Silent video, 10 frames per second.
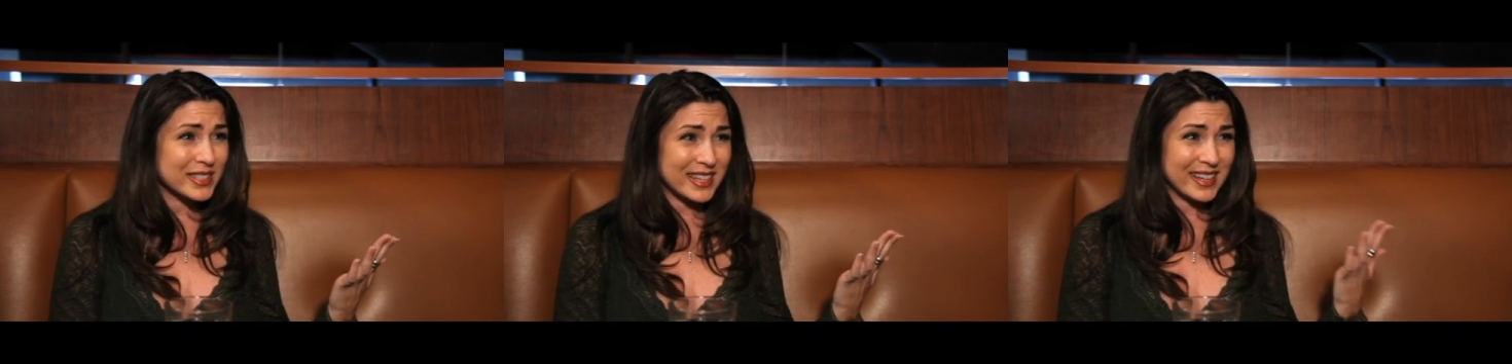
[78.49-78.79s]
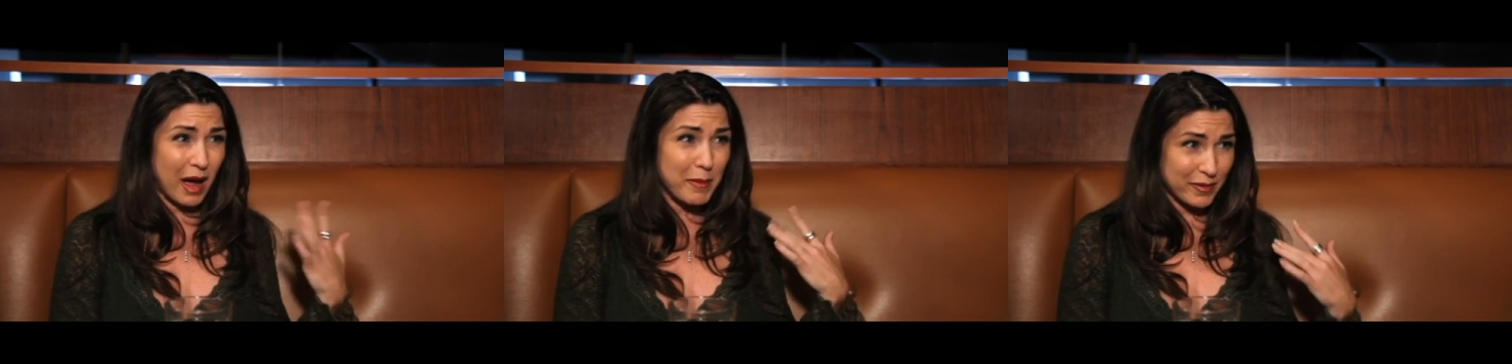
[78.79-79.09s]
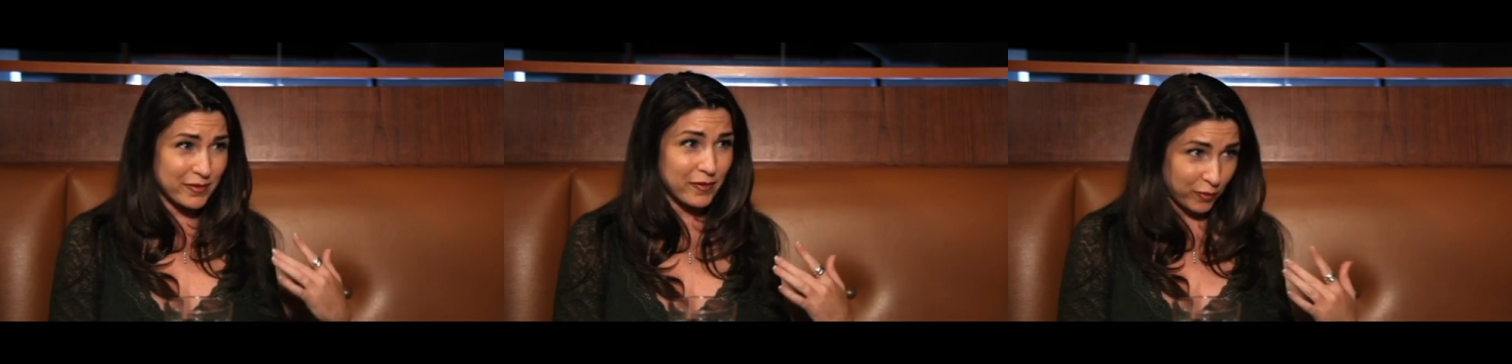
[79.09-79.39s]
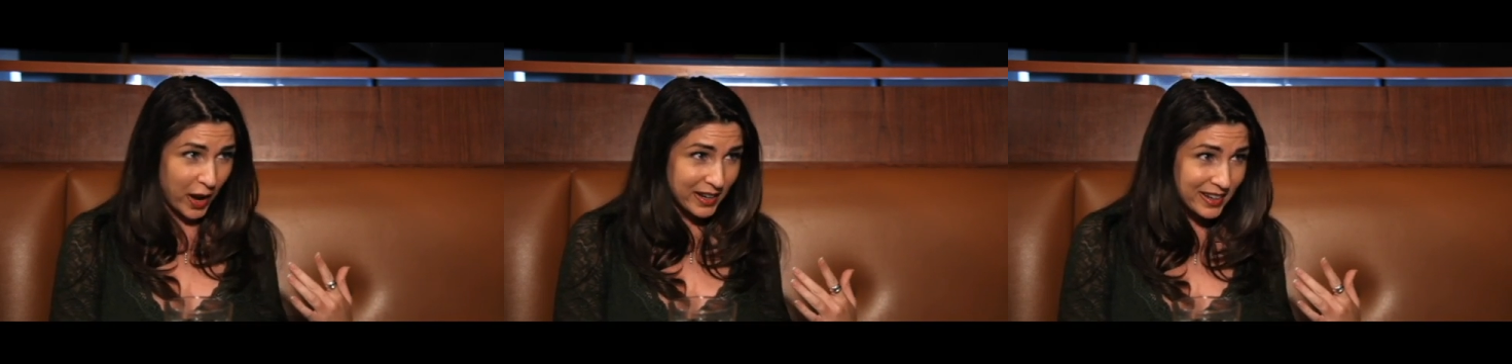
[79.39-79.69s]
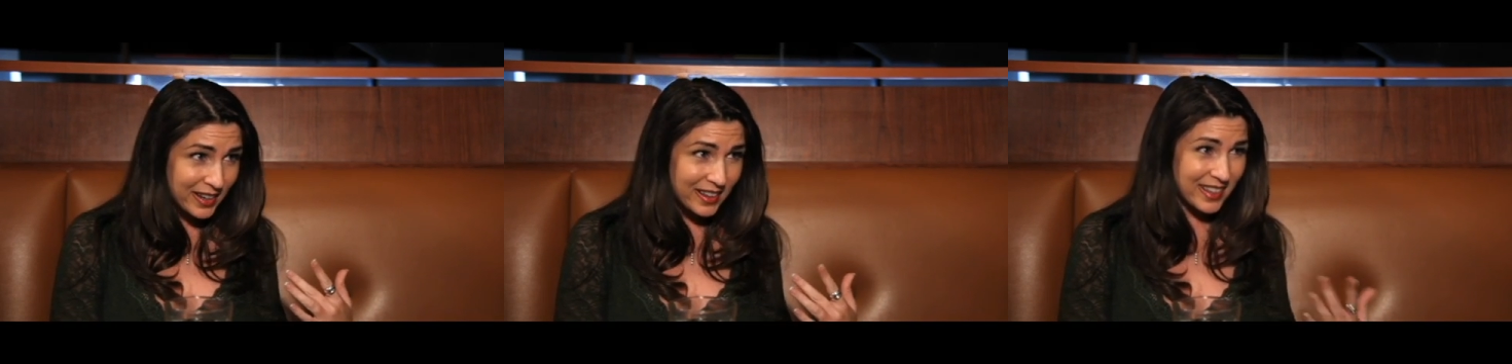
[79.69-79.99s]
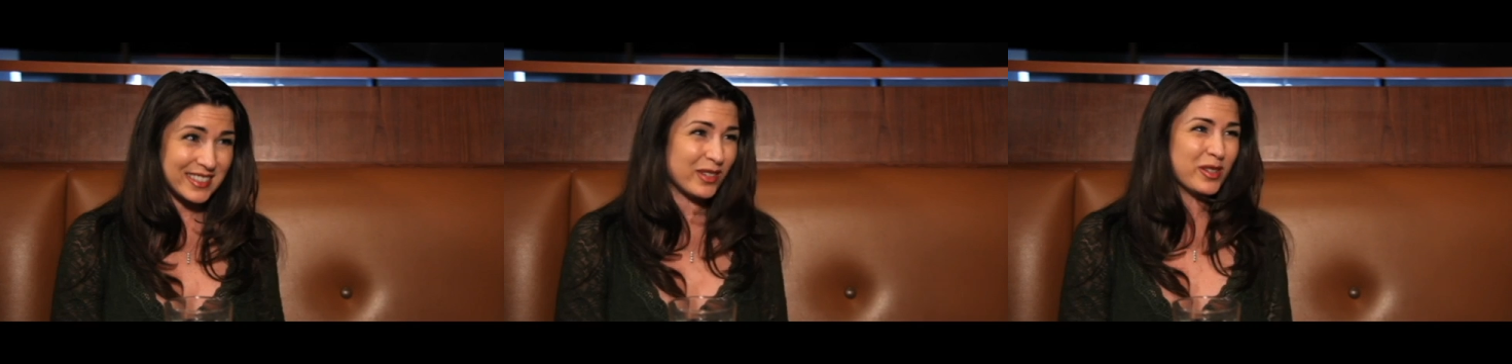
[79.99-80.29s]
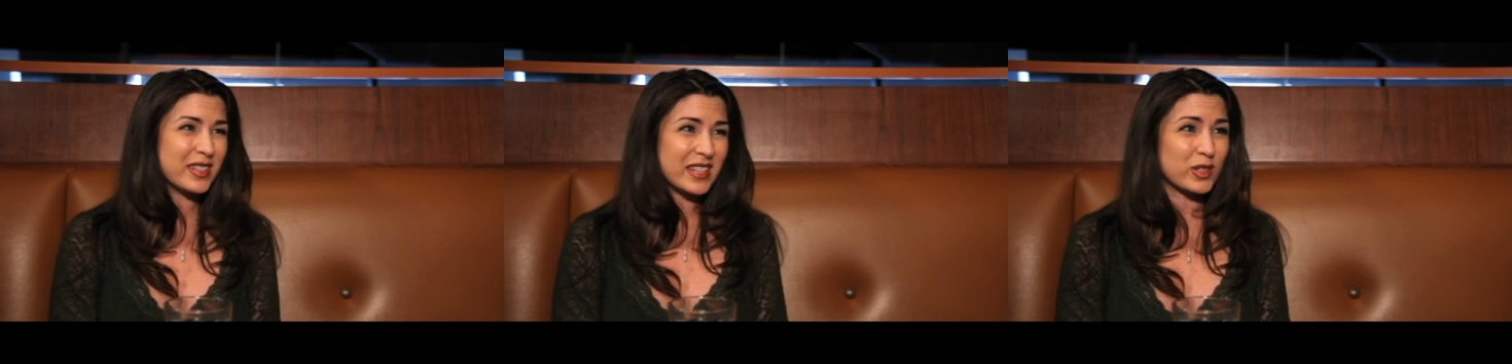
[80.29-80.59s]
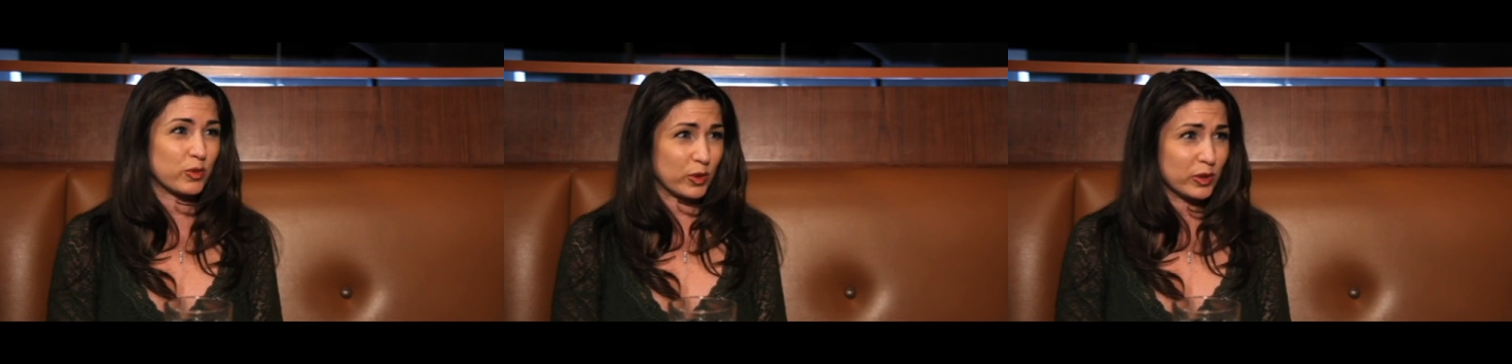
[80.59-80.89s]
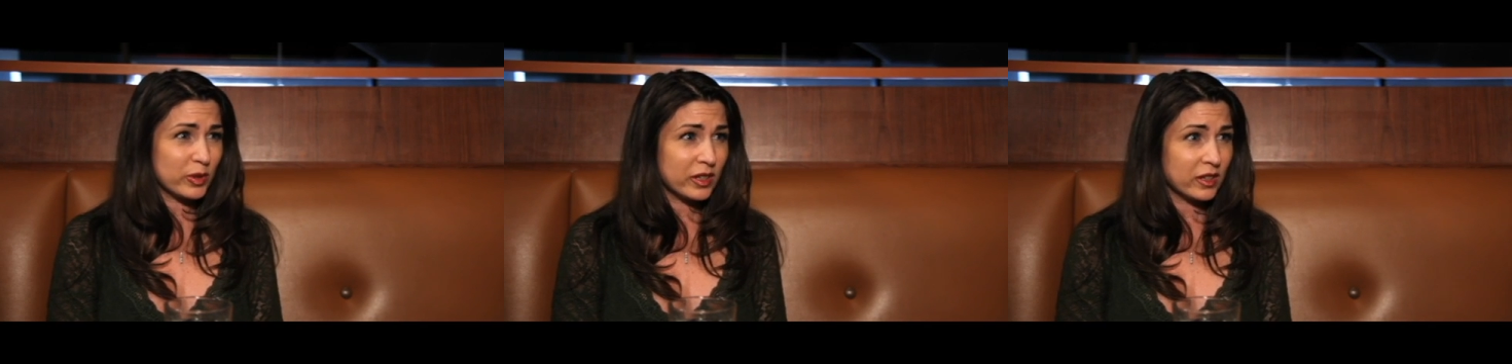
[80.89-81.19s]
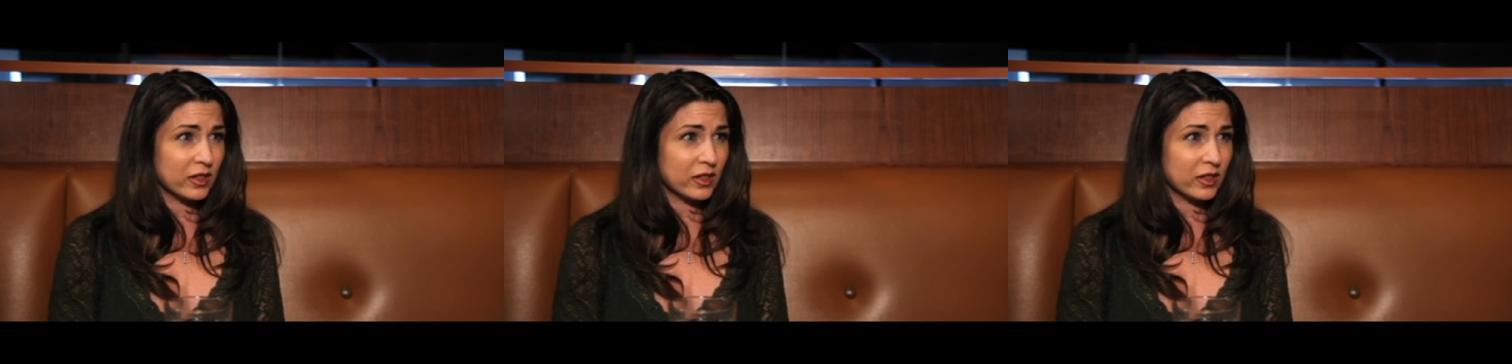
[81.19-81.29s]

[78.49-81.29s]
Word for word: He's like, I'm a friend? Like, don't you think that's rude?